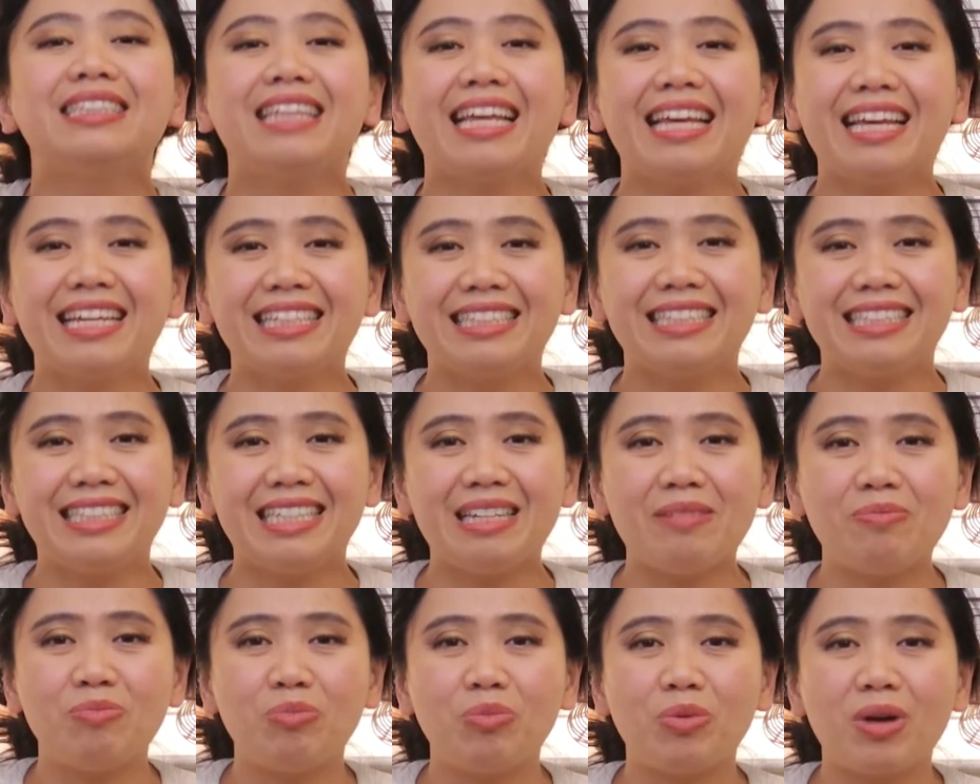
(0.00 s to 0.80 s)
Take a
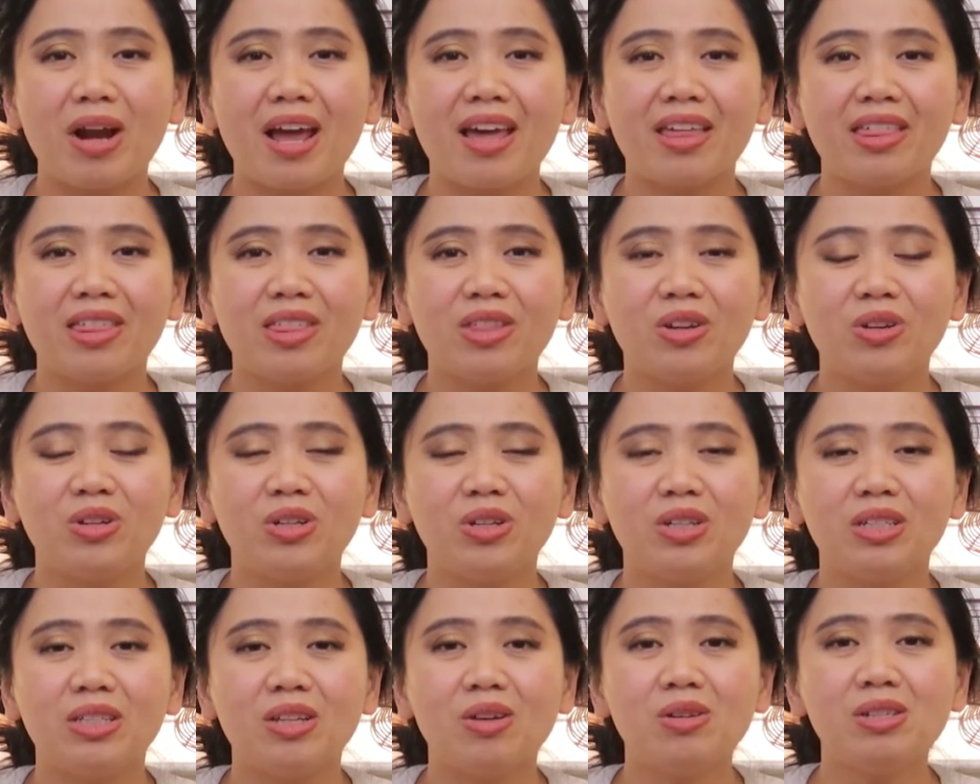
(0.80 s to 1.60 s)
deep breath through
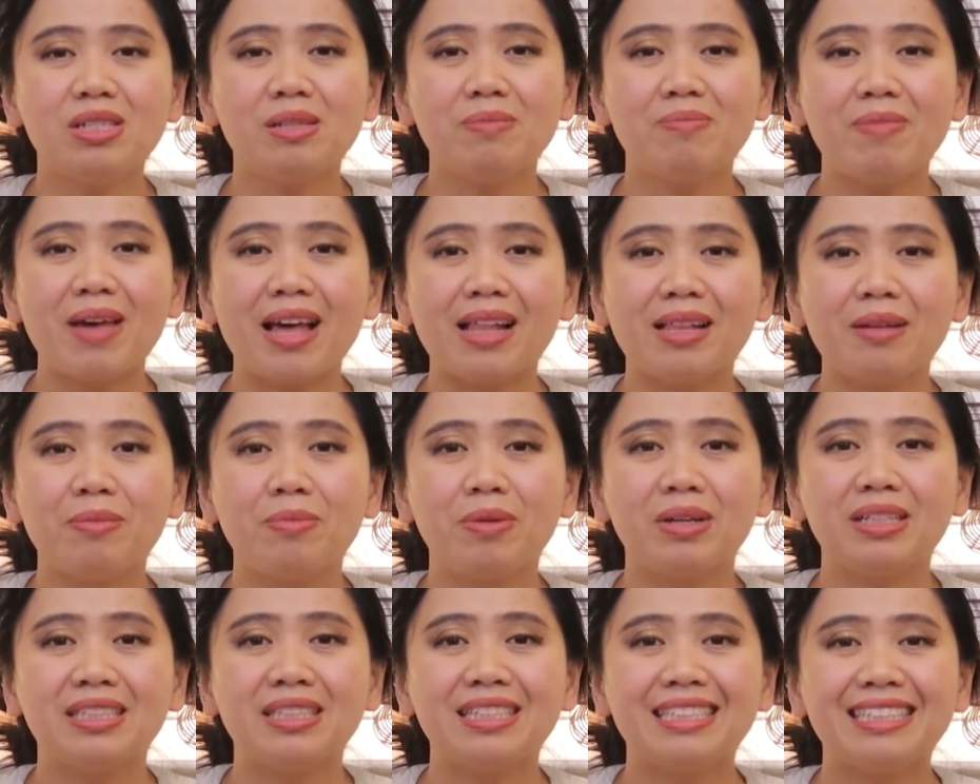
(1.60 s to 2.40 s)
your nose, belly
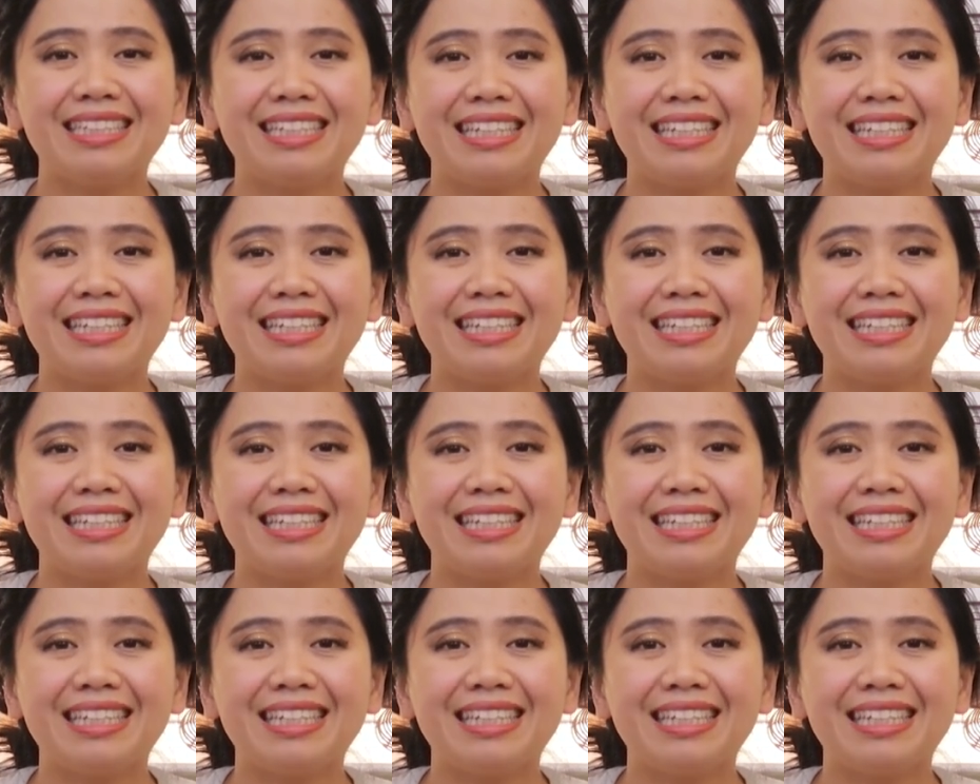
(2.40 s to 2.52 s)
button